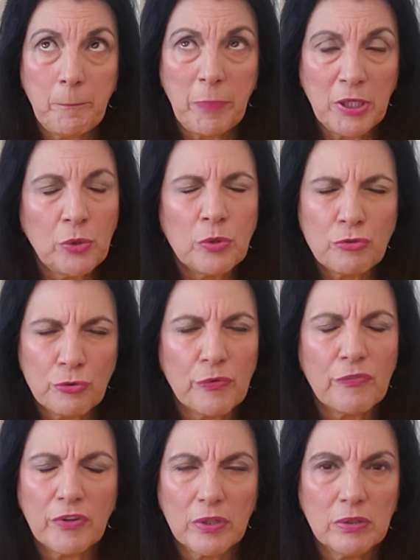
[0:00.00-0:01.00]
but you were
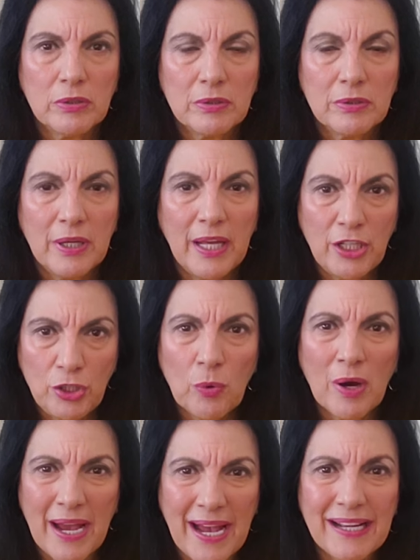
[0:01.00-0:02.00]
truthful and you
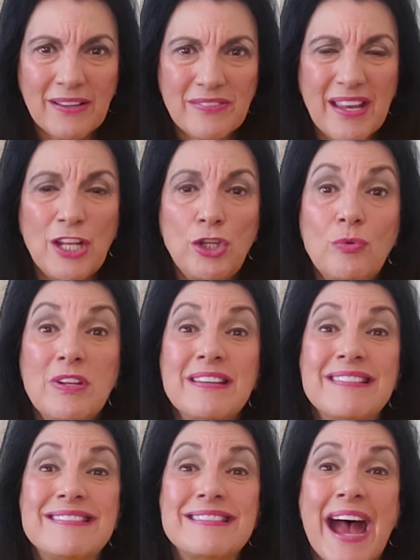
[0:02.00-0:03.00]
were honest and you
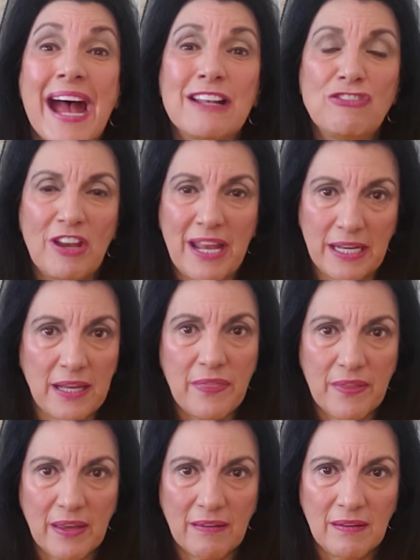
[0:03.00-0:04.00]
didn't dodge
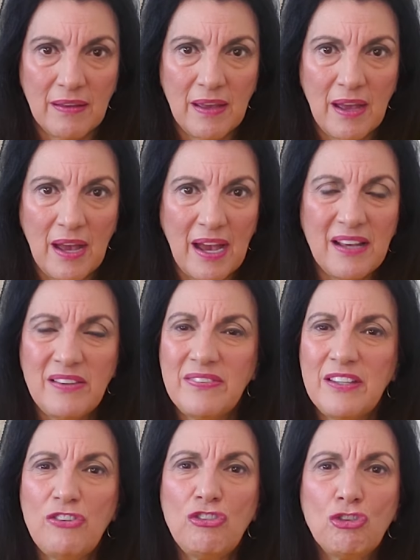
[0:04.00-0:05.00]
anything. I
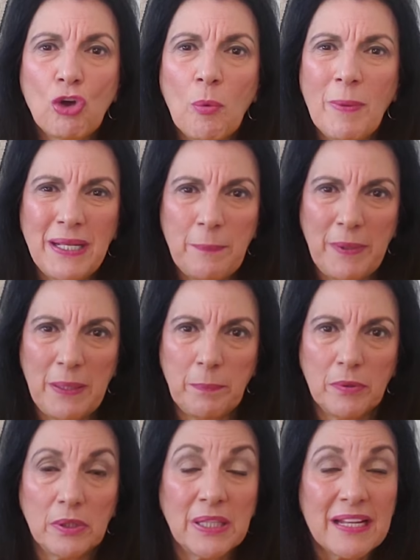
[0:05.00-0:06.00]
see so many
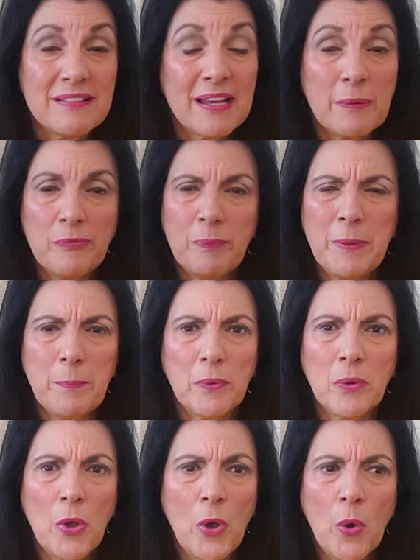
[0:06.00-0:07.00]
people, a lot of times
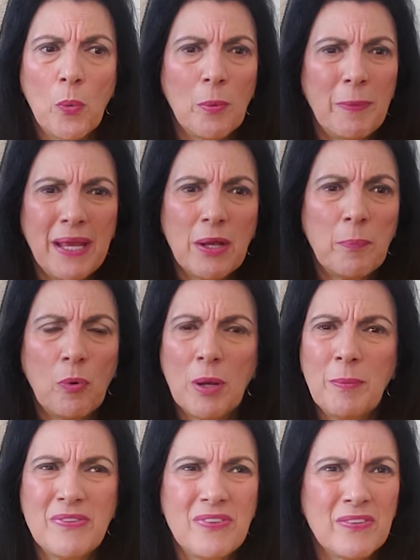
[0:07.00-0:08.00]
people will make
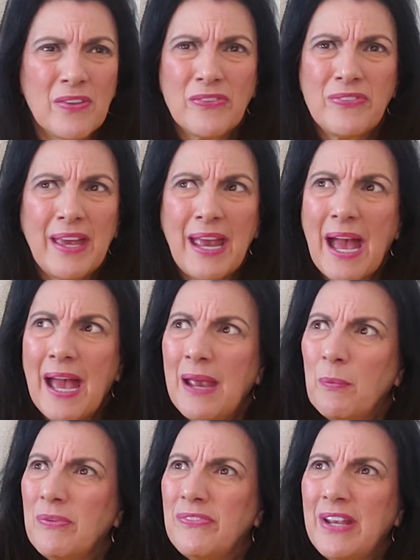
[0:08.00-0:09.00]
appointments and they'll say, I
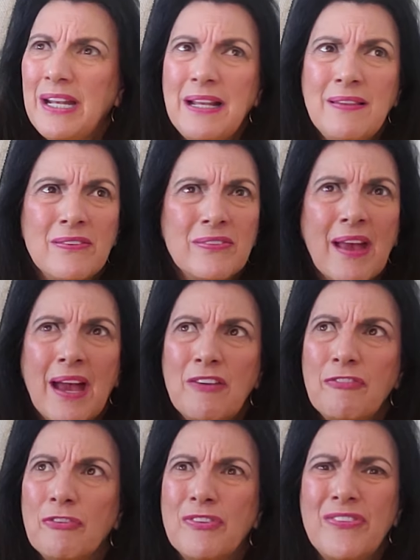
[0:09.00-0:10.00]
was dating this guy
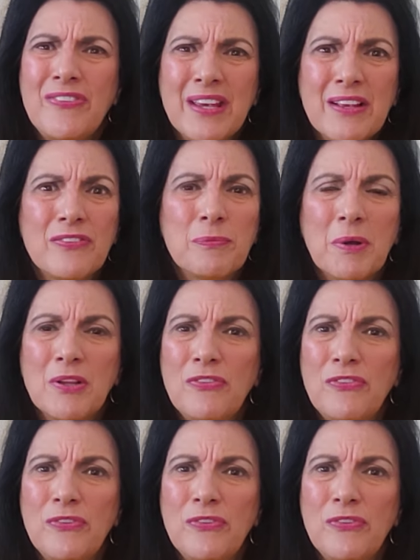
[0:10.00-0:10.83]
for 6 months,